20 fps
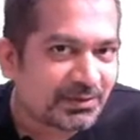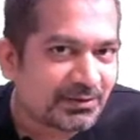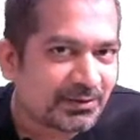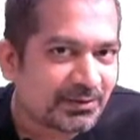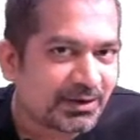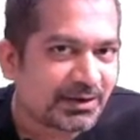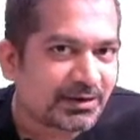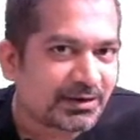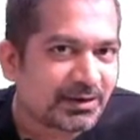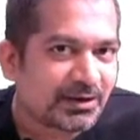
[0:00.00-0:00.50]

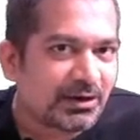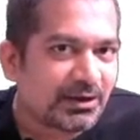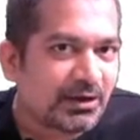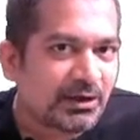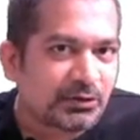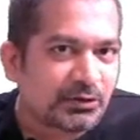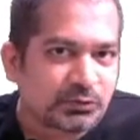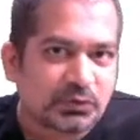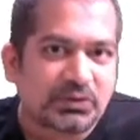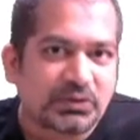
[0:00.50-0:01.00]
Alright,
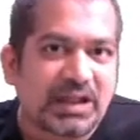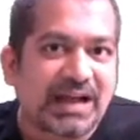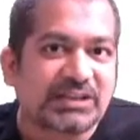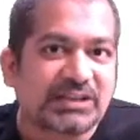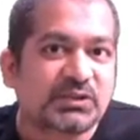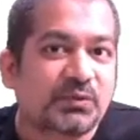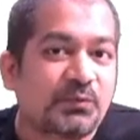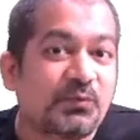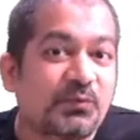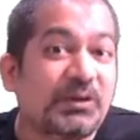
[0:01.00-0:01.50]
so
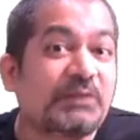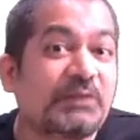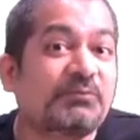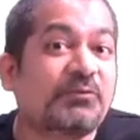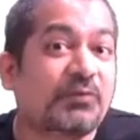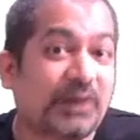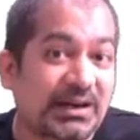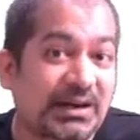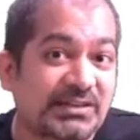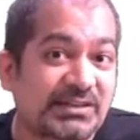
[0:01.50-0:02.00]
that's with
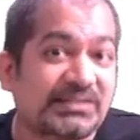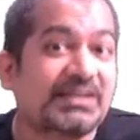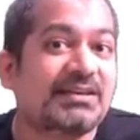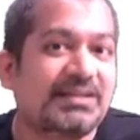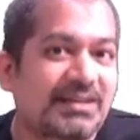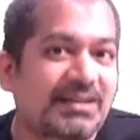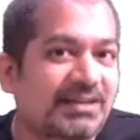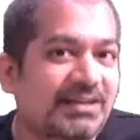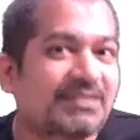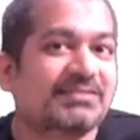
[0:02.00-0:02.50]
forensic
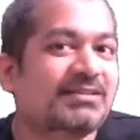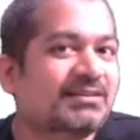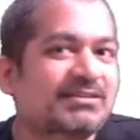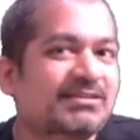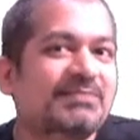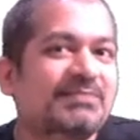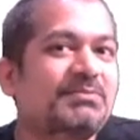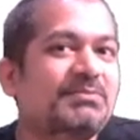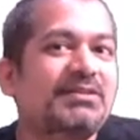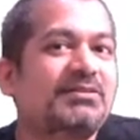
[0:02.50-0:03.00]
here. It
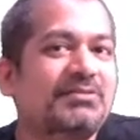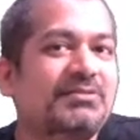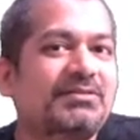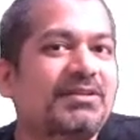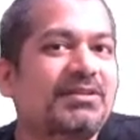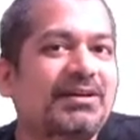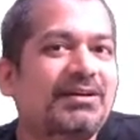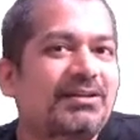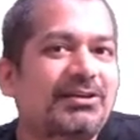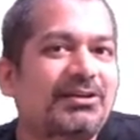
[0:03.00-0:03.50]
doesn't mean
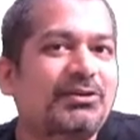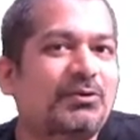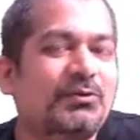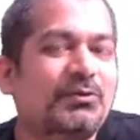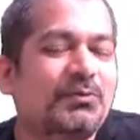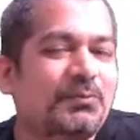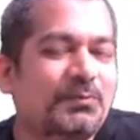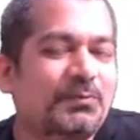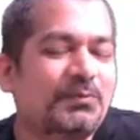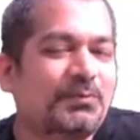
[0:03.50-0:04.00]

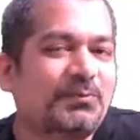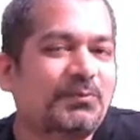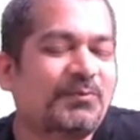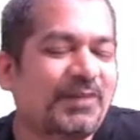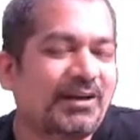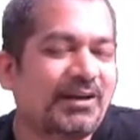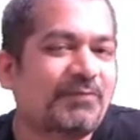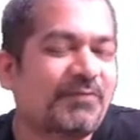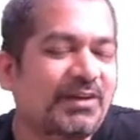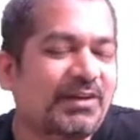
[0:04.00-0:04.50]

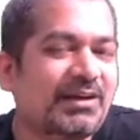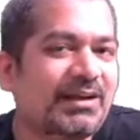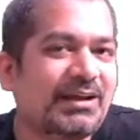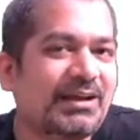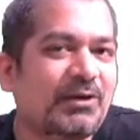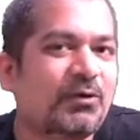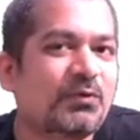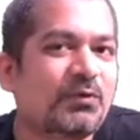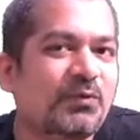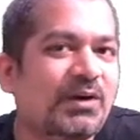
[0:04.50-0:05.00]

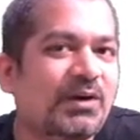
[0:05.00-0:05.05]
figuring out